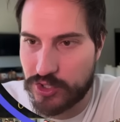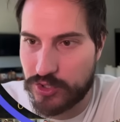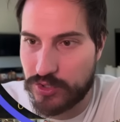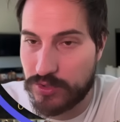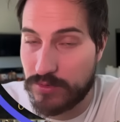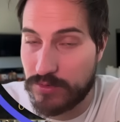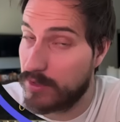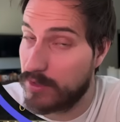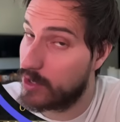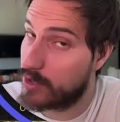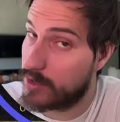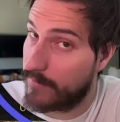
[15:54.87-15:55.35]

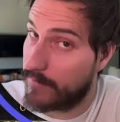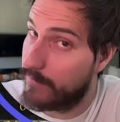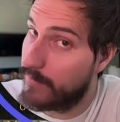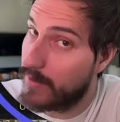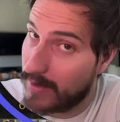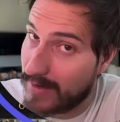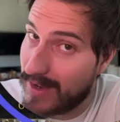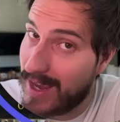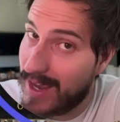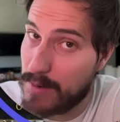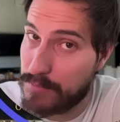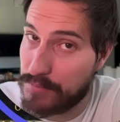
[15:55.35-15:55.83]
there's a
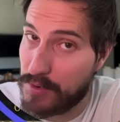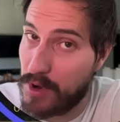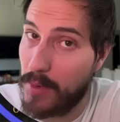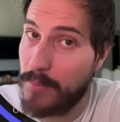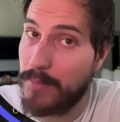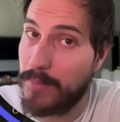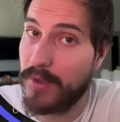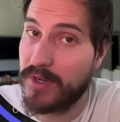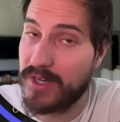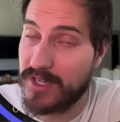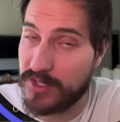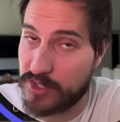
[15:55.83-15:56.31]
very high
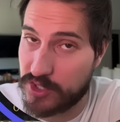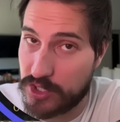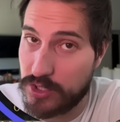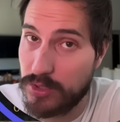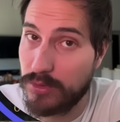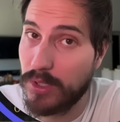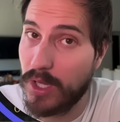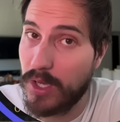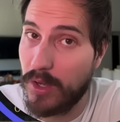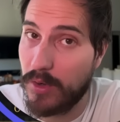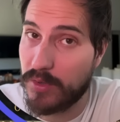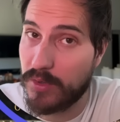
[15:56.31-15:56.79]
probability it's
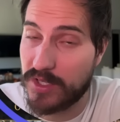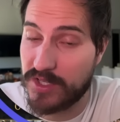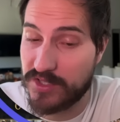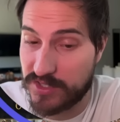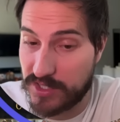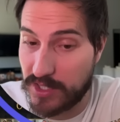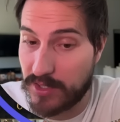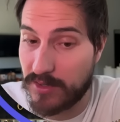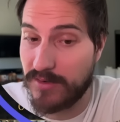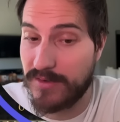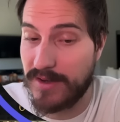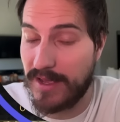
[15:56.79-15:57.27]
too low,
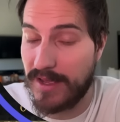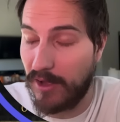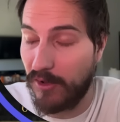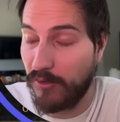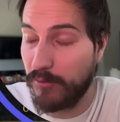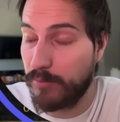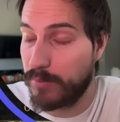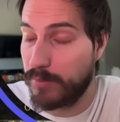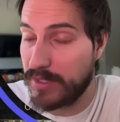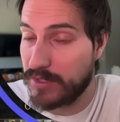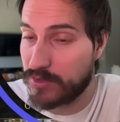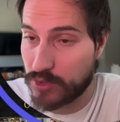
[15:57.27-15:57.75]
considering
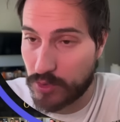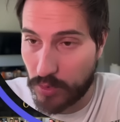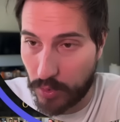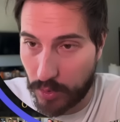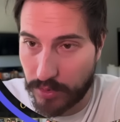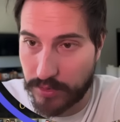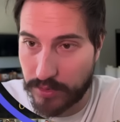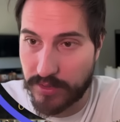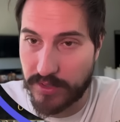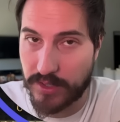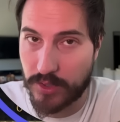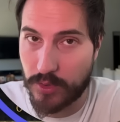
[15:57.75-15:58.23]
Elf beats
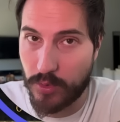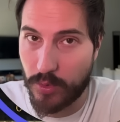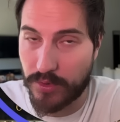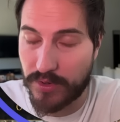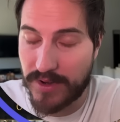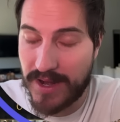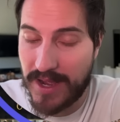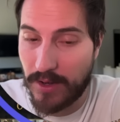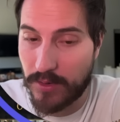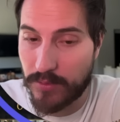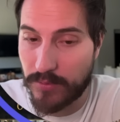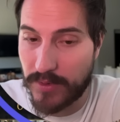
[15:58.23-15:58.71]
quarter in,
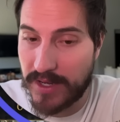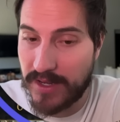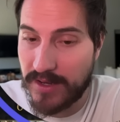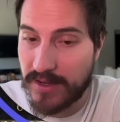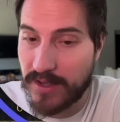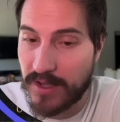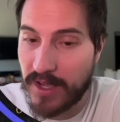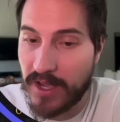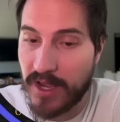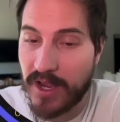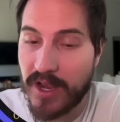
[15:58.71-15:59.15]
quarter out, right?